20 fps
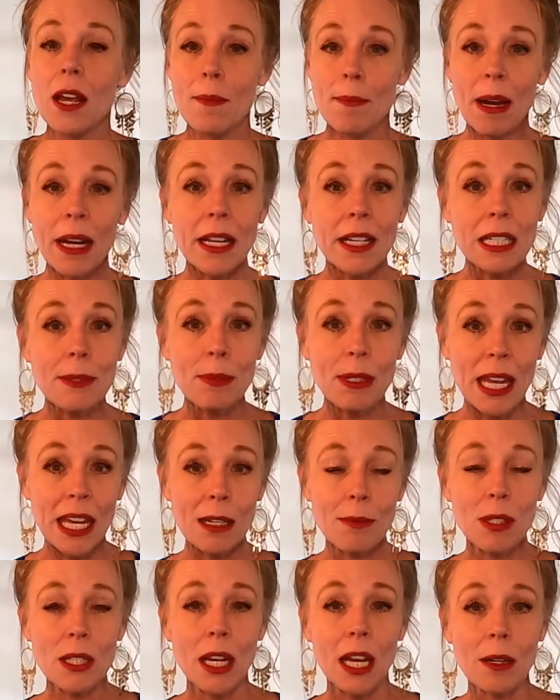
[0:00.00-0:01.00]
My husband,
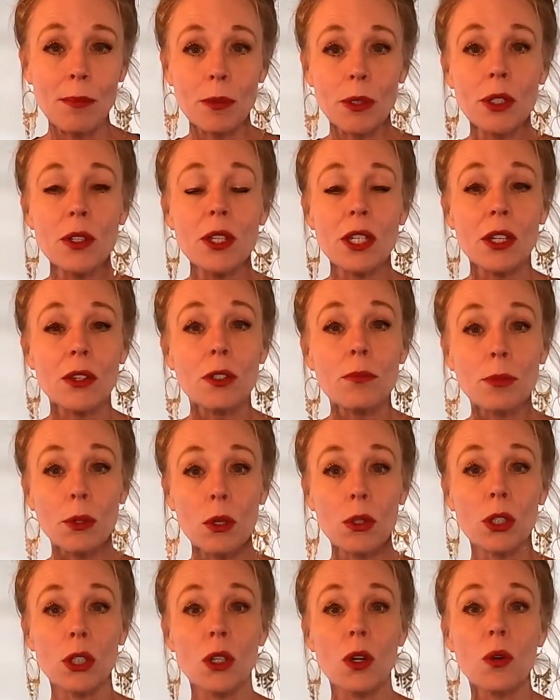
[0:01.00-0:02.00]
Adam Stockberger, the other
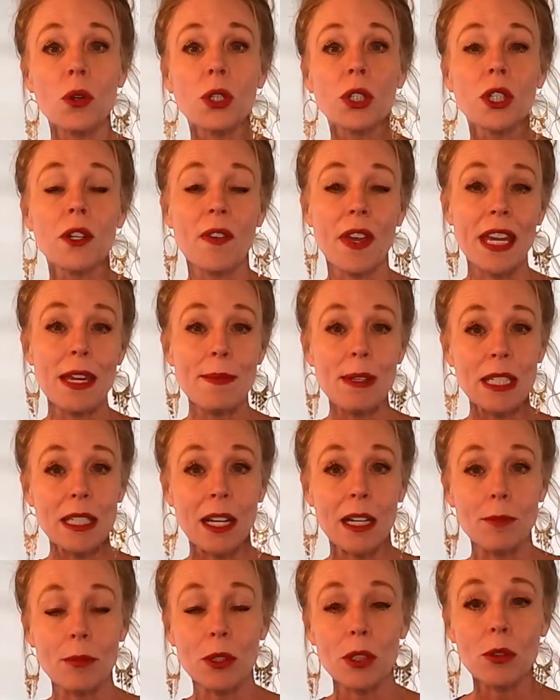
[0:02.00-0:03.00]
broker owner of Amy
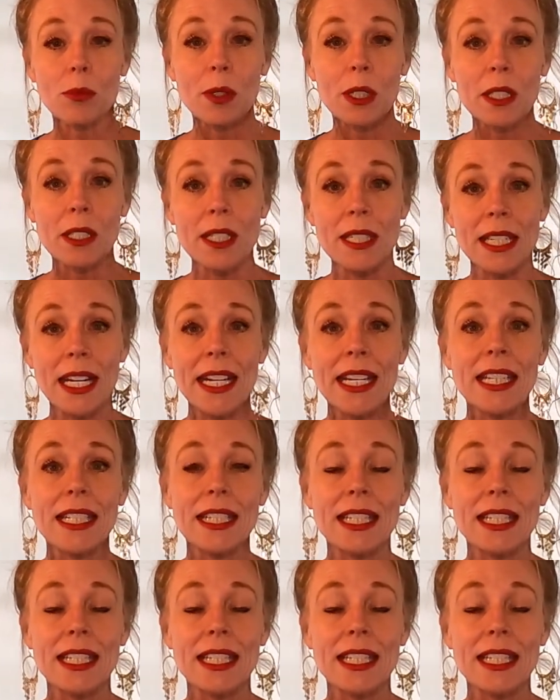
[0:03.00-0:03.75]
Stockberger Real Estate,